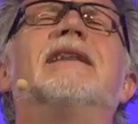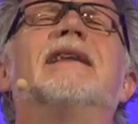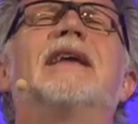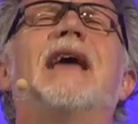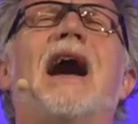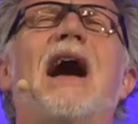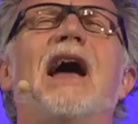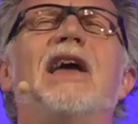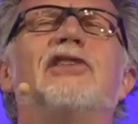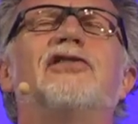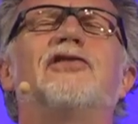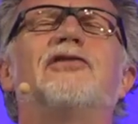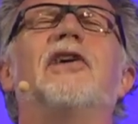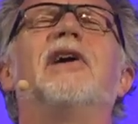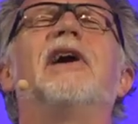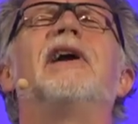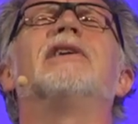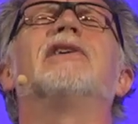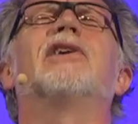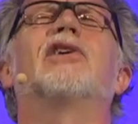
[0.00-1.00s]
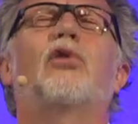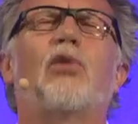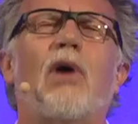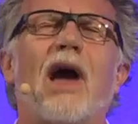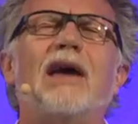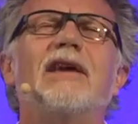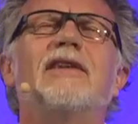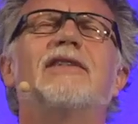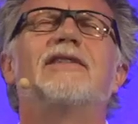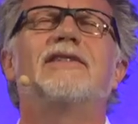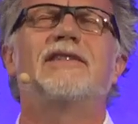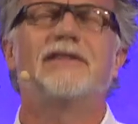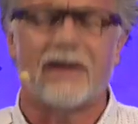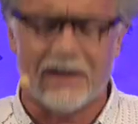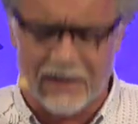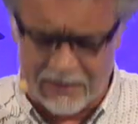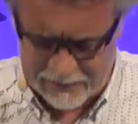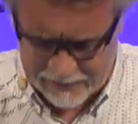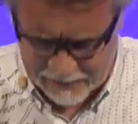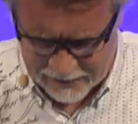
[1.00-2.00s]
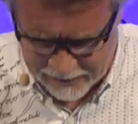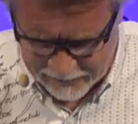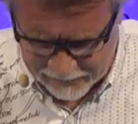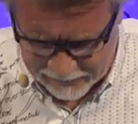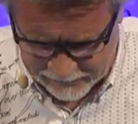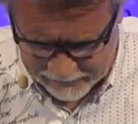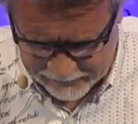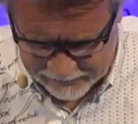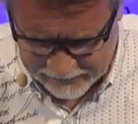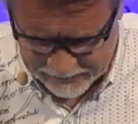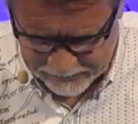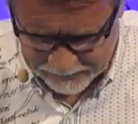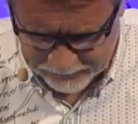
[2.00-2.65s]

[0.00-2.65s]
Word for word: guys, for in Christ Jesus,